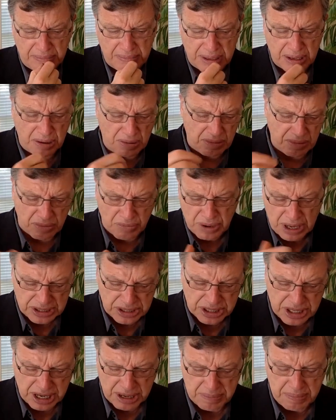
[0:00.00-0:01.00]

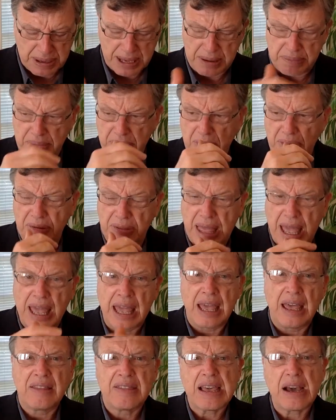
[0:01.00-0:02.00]
arresting people,
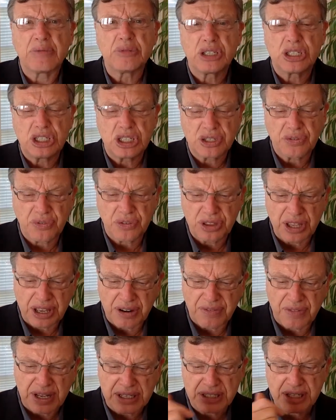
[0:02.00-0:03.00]
that was just for the
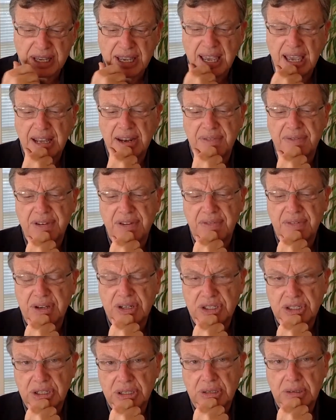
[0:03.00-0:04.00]
investigative
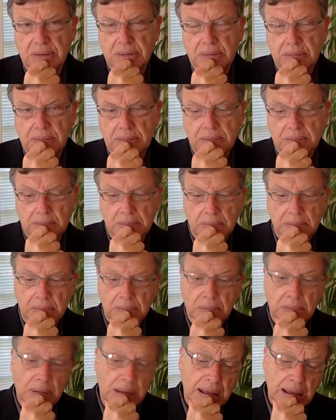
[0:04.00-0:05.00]
division.
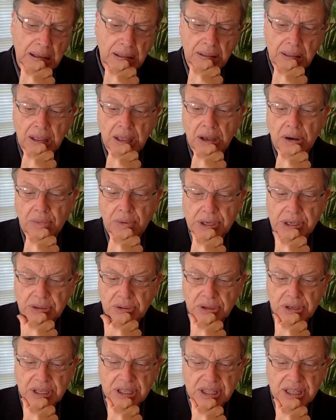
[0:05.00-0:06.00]
Well, when you
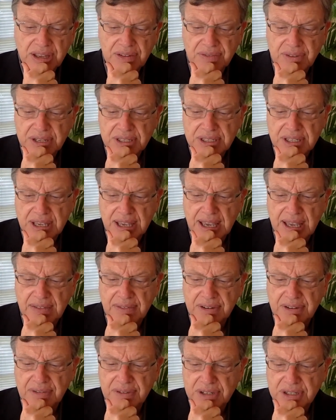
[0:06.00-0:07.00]
look at the
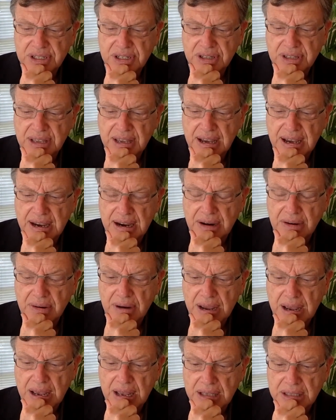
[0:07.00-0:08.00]
investigative division of the
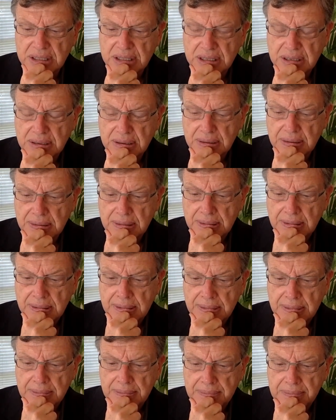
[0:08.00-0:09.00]
IRS,
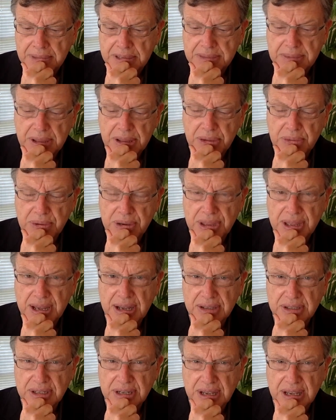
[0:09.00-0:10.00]
it's about
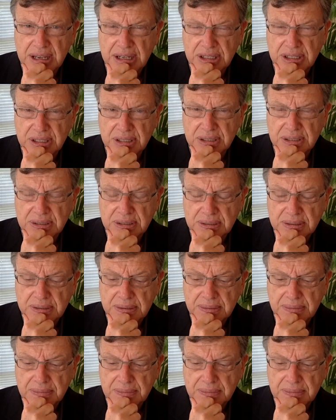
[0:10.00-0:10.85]
3,000 agents.